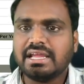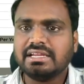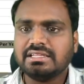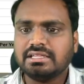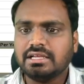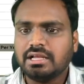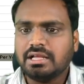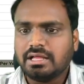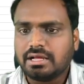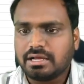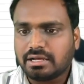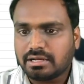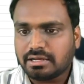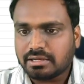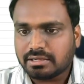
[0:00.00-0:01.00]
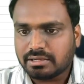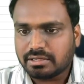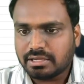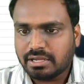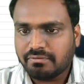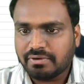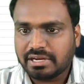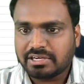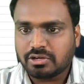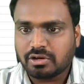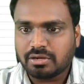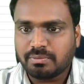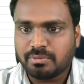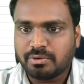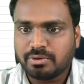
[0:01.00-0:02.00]
And if I
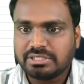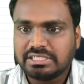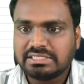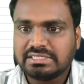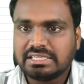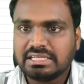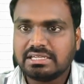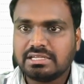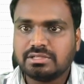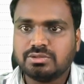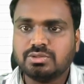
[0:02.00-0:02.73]
talk more detail,